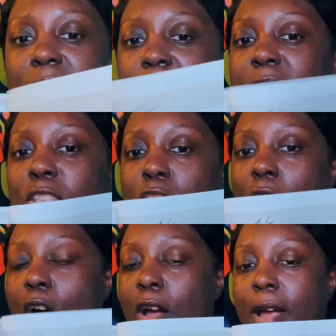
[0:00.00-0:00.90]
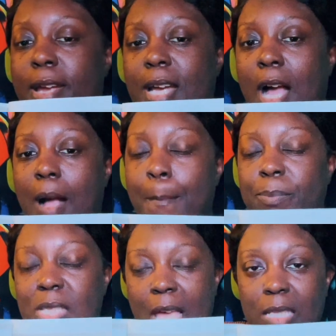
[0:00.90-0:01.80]
These are
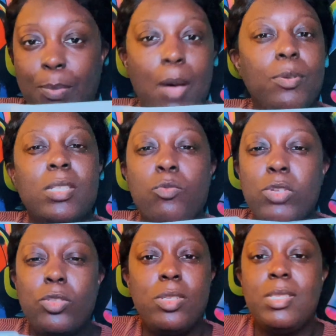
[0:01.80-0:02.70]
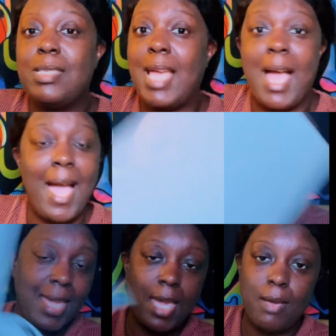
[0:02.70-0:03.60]
text bubbles and resources that I
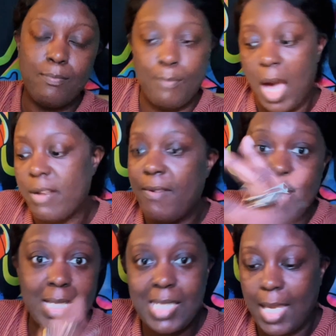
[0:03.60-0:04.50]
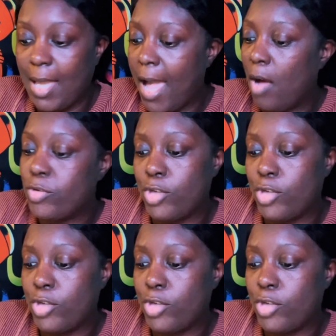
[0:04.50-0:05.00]
can't modify and take out.